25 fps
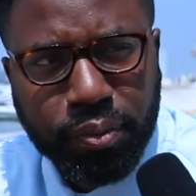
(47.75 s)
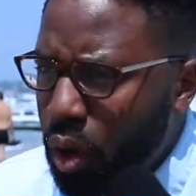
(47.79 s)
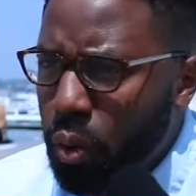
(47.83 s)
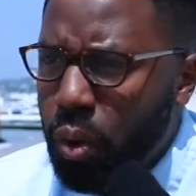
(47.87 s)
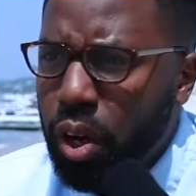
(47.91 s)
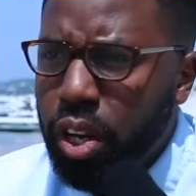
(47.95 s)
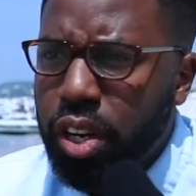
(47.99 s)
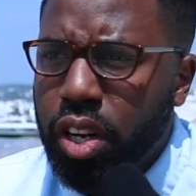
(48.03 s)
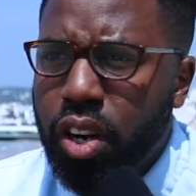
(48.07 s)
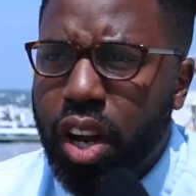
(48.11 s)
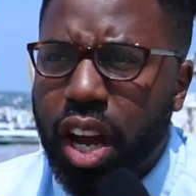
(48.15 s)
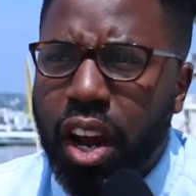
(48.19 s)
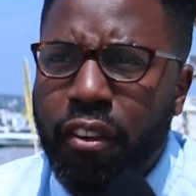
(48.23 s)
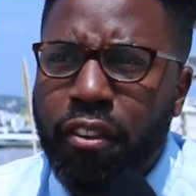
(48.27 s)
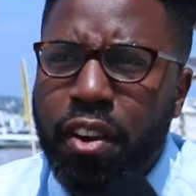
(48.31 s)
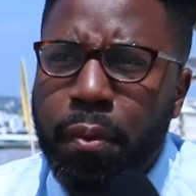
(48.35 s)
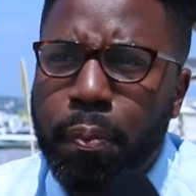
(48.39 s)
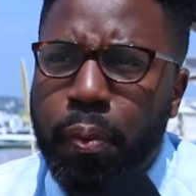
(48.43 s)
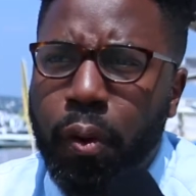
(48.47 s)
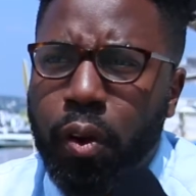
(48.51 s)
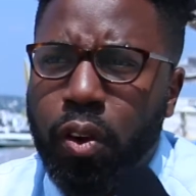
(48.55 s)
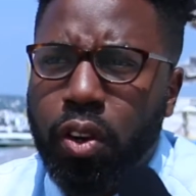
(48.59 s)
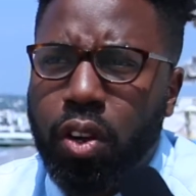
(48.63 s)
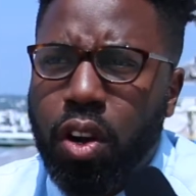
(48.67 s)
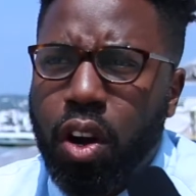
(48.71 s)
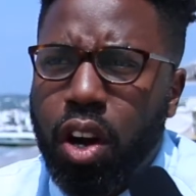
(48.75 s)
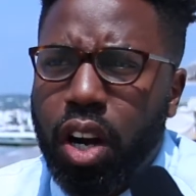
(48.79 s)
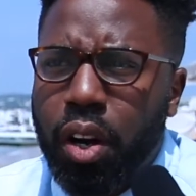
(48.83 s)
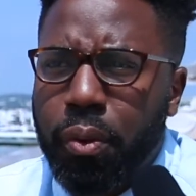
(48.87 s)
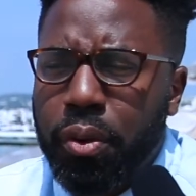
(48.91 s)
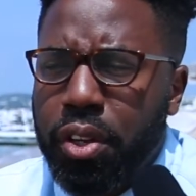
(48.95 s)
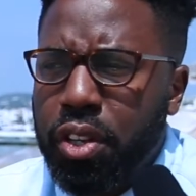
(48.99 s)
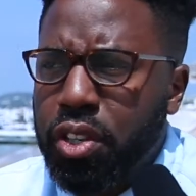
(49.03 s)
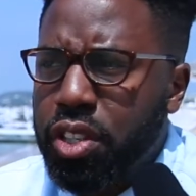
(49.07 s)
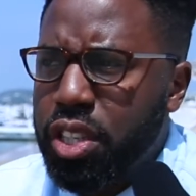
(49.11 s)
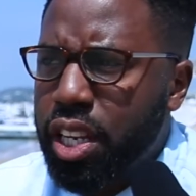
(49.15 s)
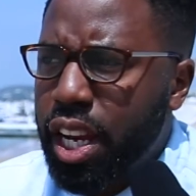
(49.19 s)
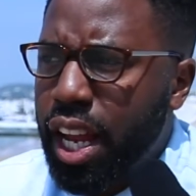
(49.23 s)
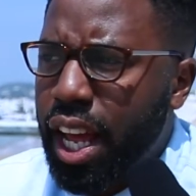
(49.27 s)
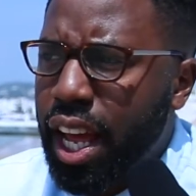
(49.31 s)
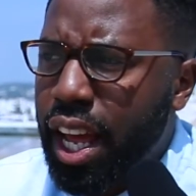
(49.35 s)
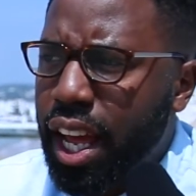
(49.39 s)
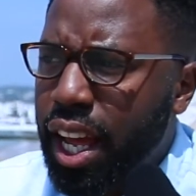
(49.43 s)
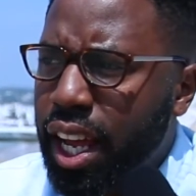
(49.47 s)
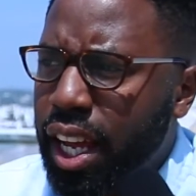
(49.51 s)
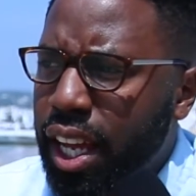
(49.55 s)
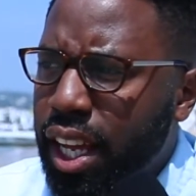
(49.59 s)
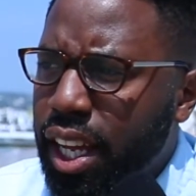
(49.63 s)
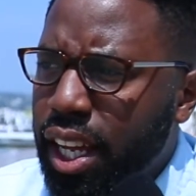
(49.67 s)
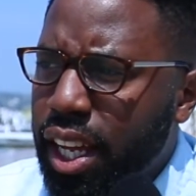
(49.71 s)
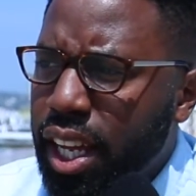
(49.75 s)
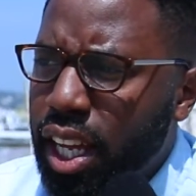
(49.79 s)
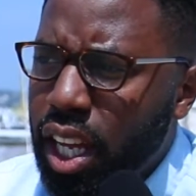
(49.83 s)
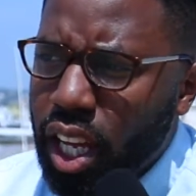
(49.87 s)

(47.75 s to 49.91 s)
Well, you know, every protocol that we use today,